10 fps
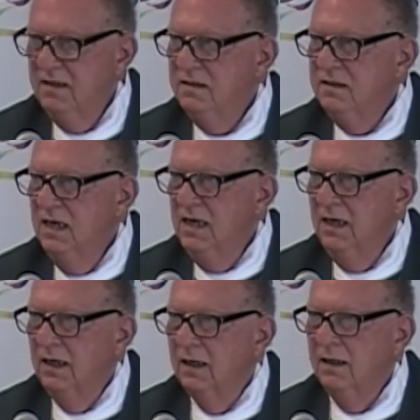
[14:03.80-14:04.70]

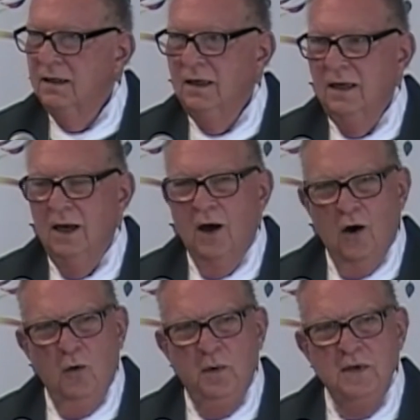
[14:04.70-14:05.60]
Sing.
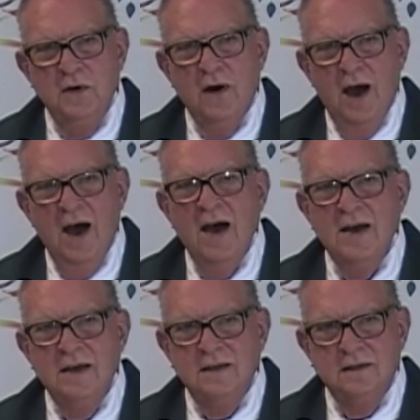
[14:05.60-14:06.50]
Open your
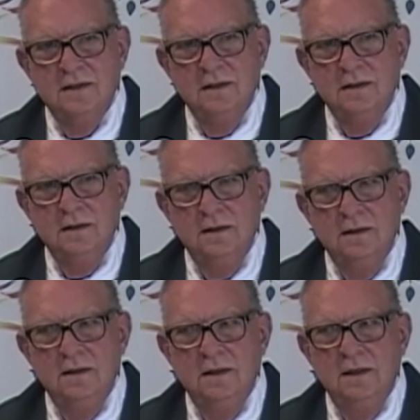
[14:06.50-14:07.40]
eyes.
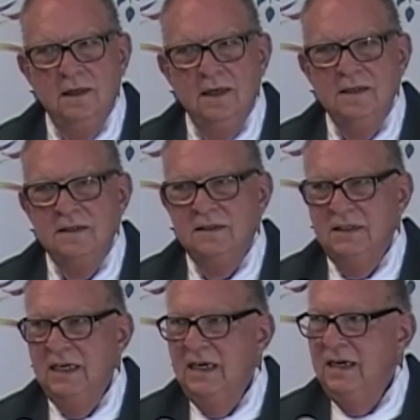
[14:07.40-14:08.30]

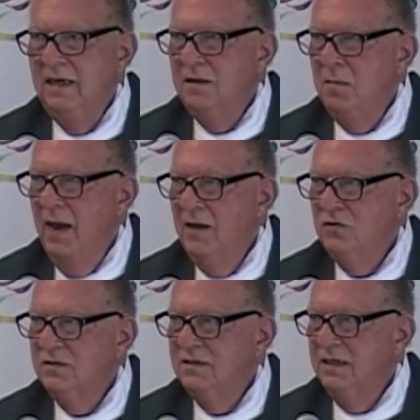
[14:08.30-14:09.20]
See the
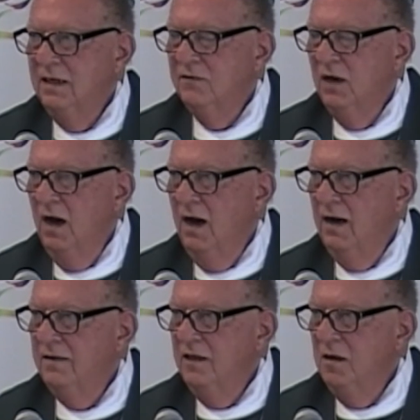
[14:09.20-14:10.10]
majesty of
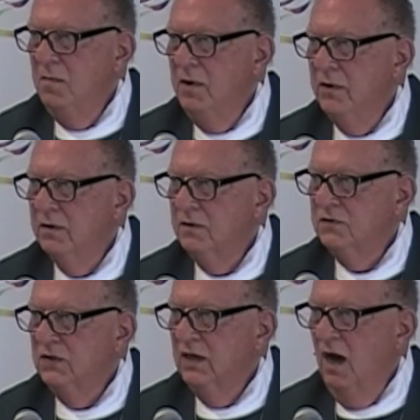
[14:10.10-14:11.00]
God and the miracles
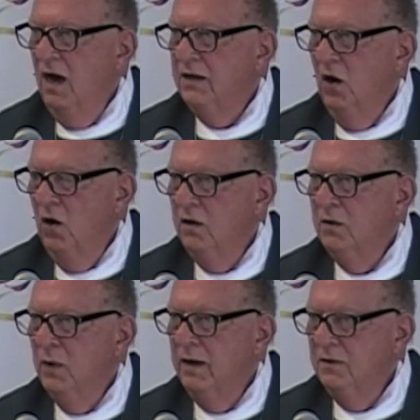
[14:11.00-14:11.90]
of God all
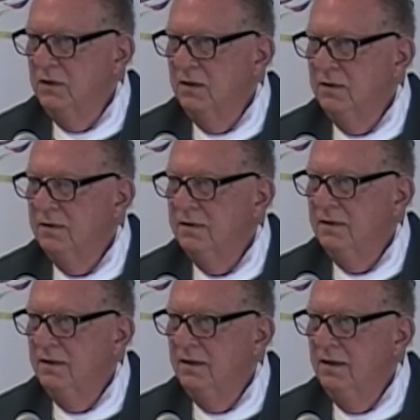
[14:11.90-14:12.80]
around
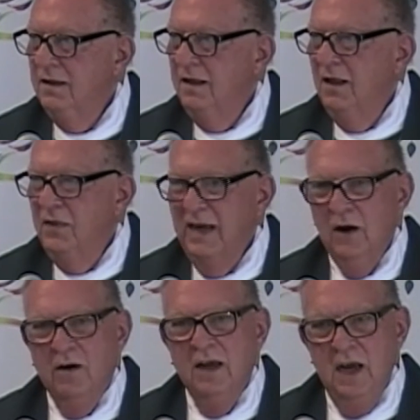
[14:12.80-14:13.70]
you. They
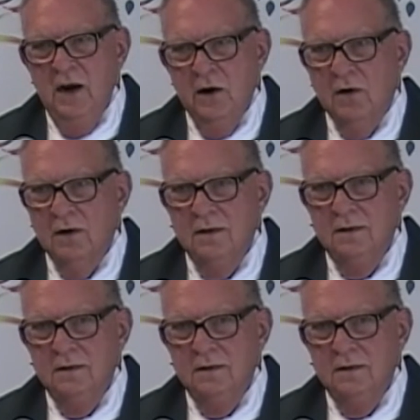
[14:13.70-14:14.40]
are here.